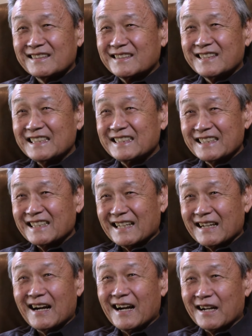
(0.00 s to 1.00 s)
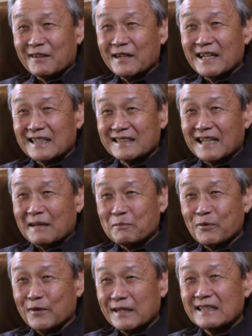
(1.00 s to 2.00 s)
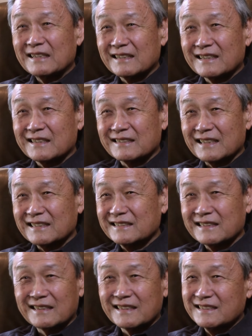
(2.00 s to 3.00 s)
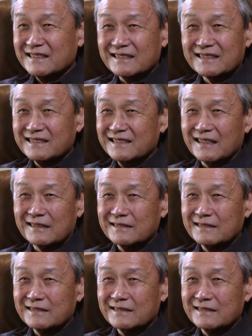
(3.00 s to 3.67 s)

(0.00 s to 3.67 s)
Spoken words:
teaching and higher ed at that point, because I said, this is,